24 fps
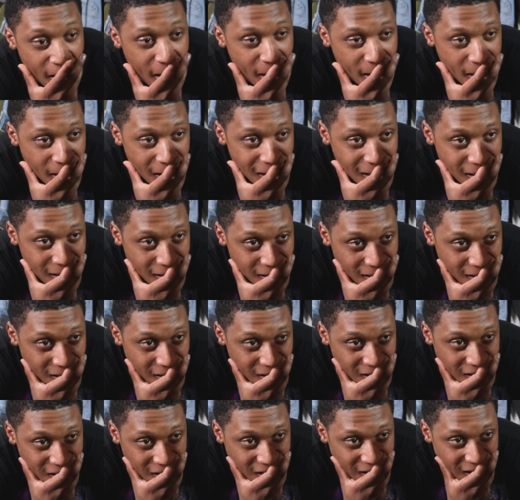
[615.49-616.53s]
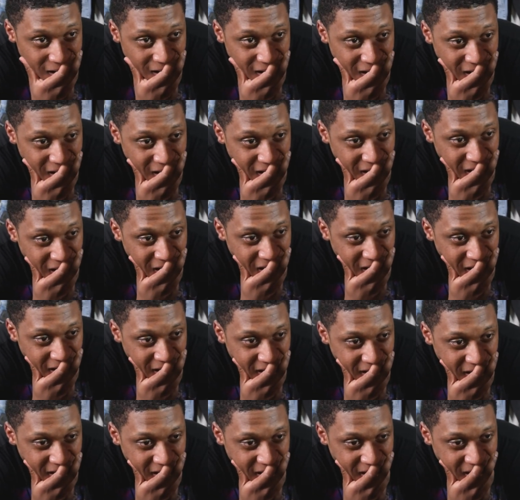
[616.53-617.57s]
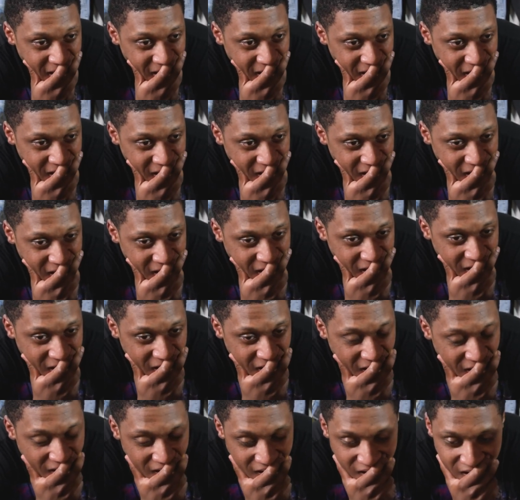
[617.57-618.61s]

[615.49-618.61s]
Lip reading: [no speech]